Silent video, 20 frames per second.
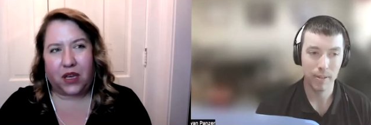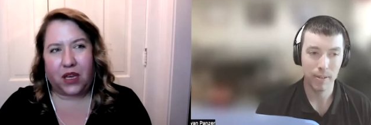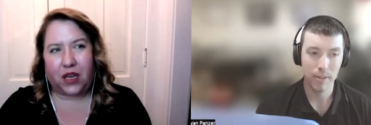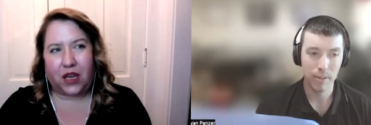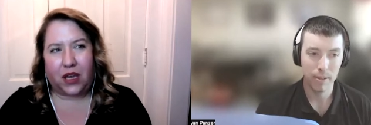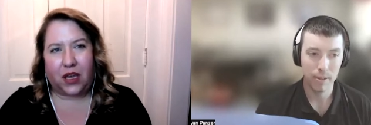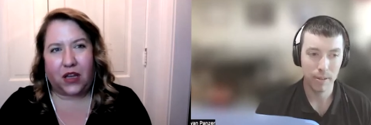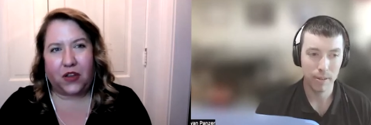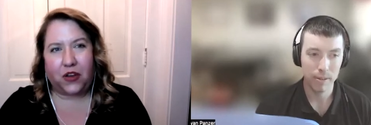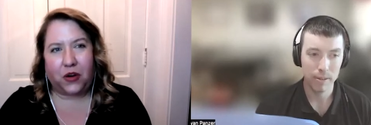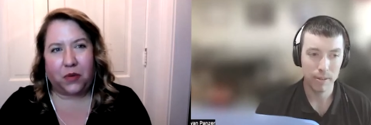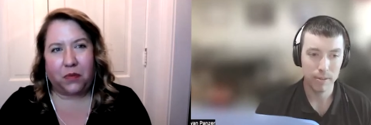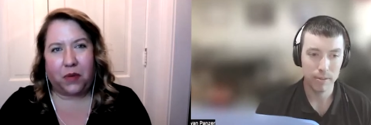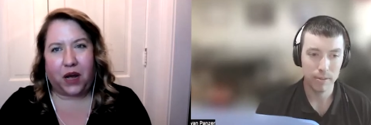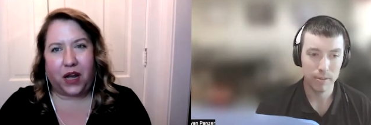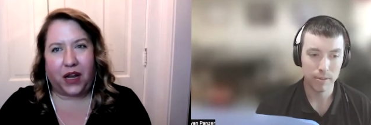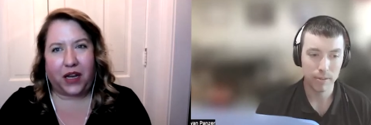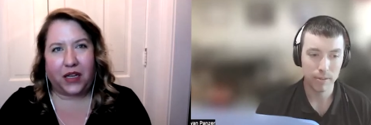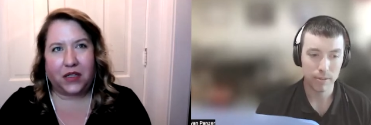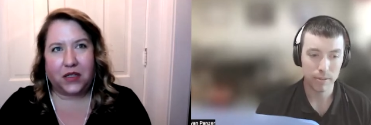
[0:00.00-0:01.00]
Speaker 1: in your
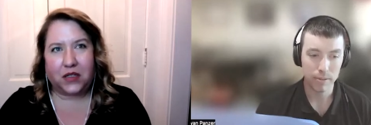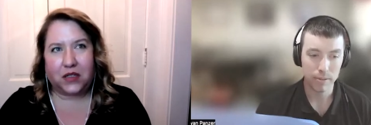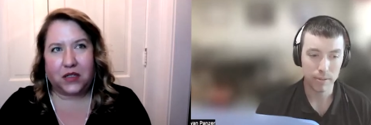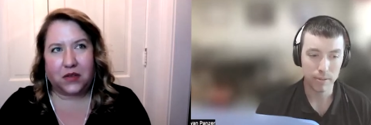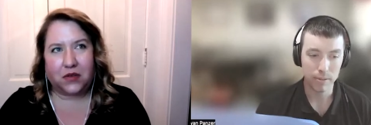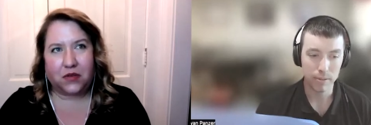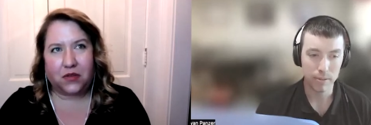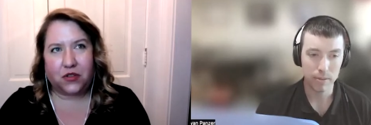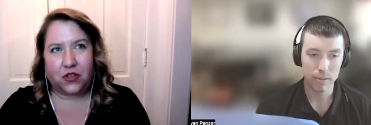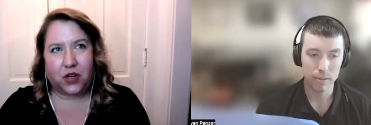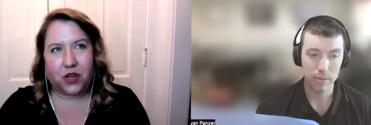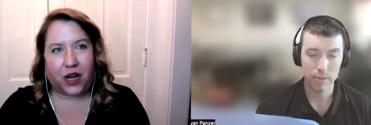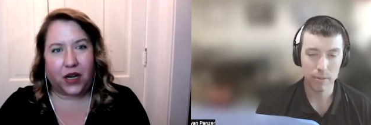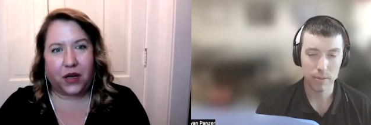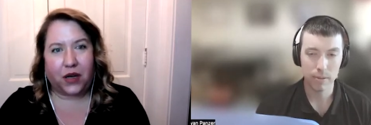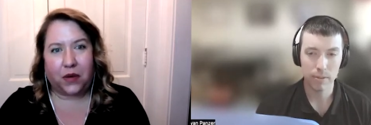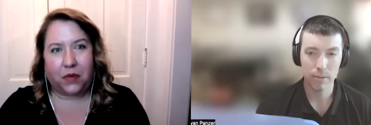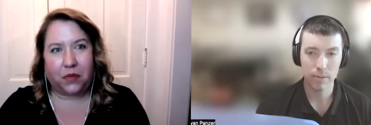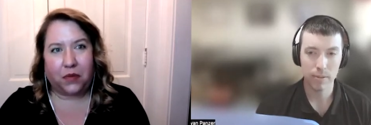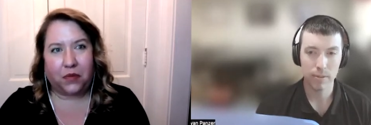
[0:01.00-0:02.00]
mind, trying
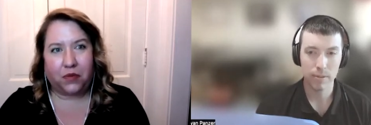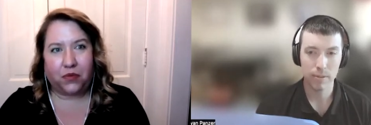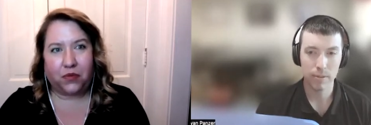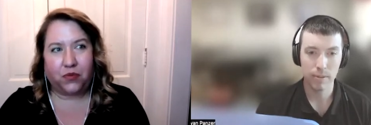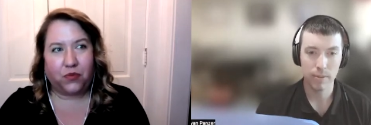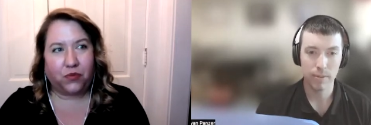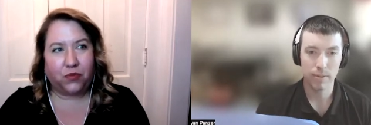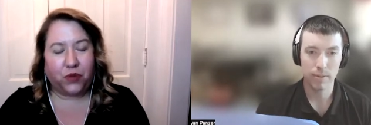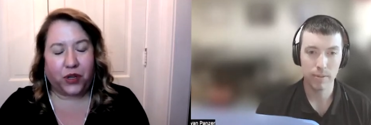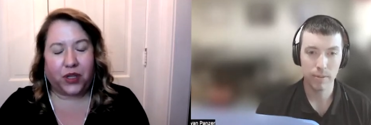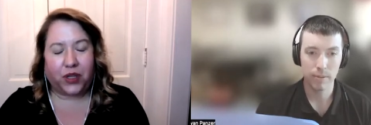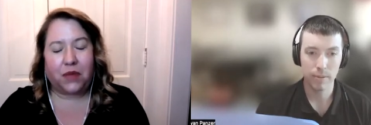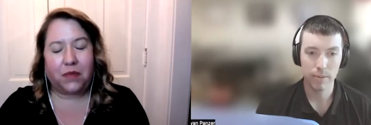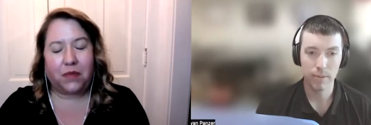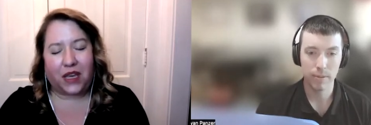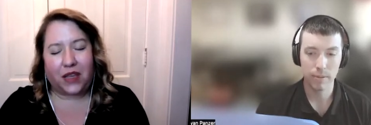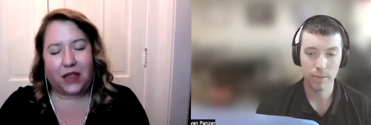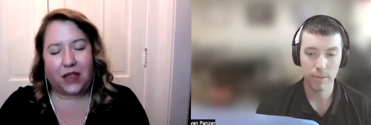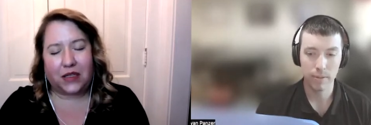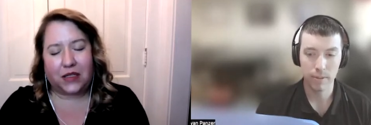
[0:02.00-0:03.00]
to really
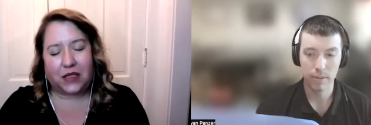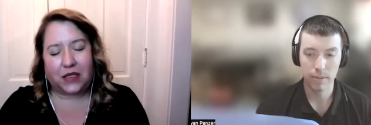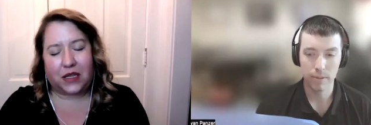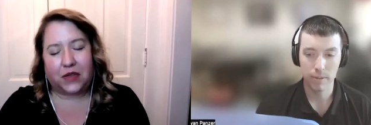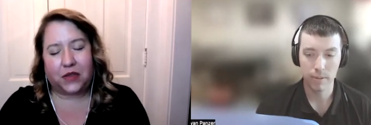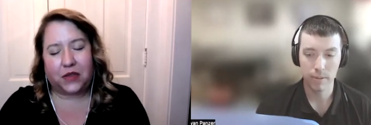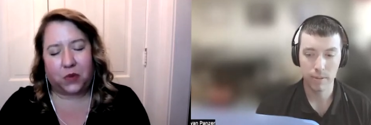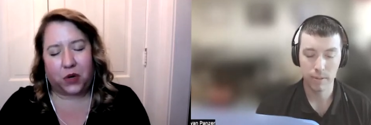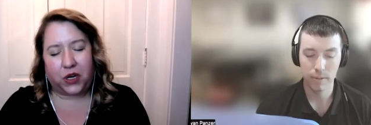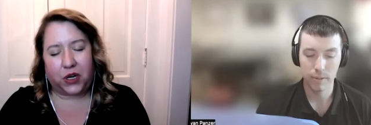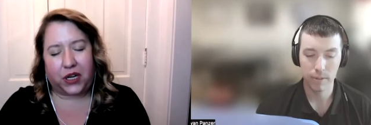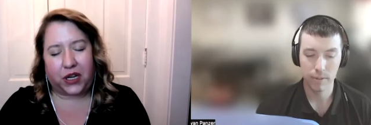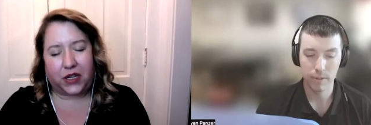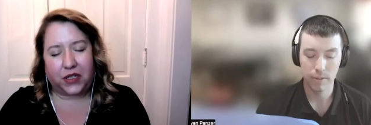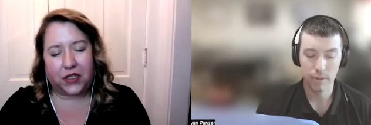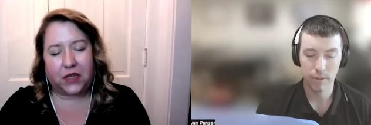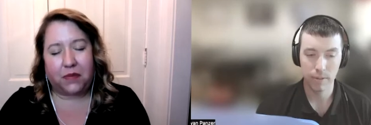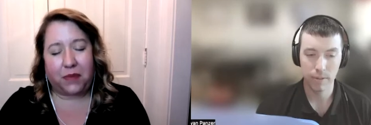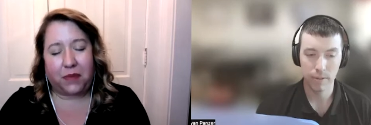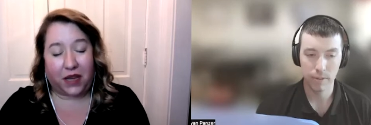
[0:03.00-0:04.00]
make these things work
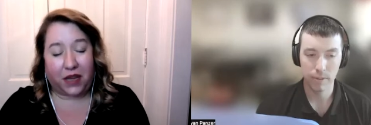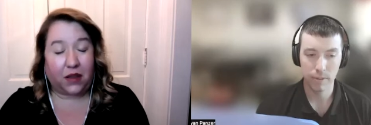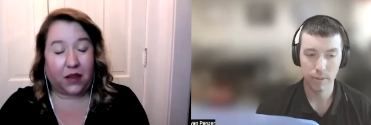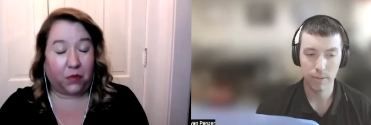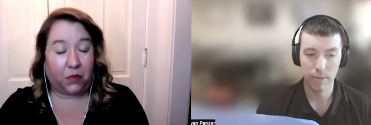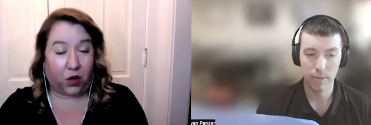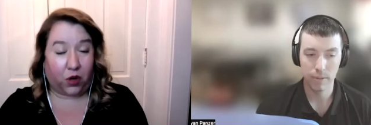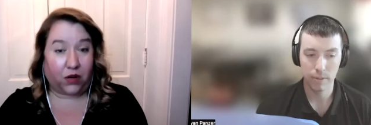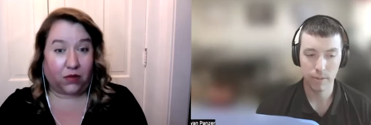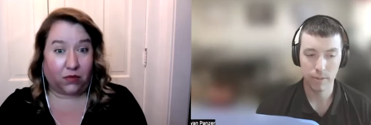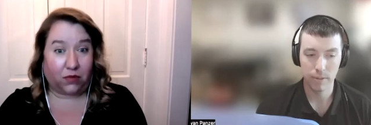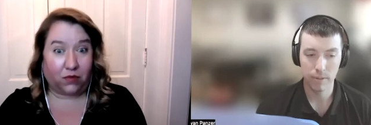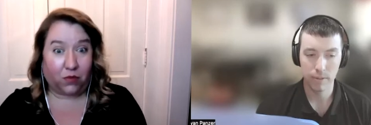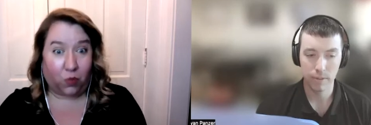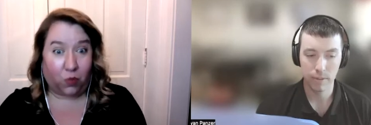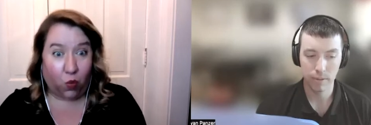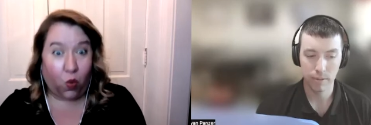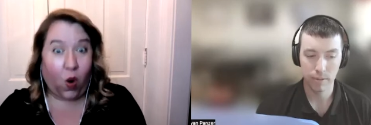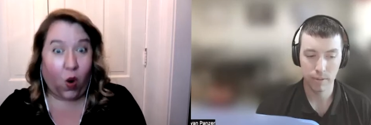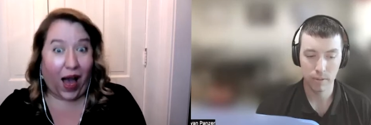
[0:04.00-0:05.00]
and to make them work
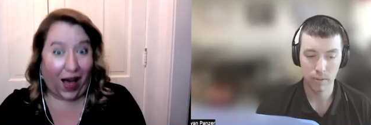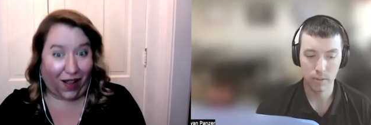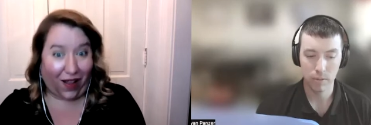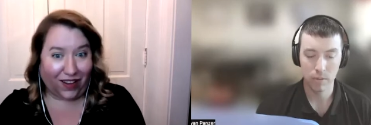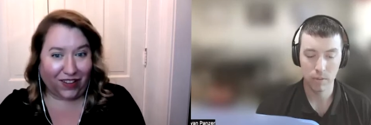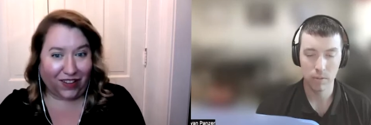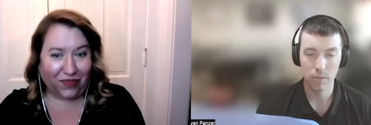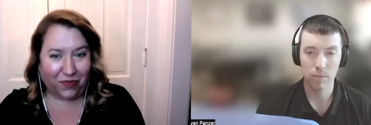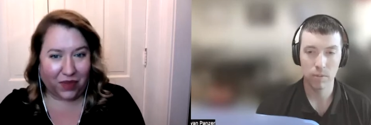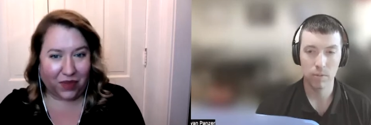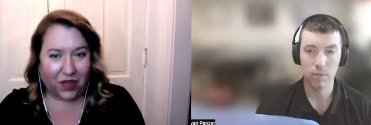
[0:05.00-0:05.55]
well.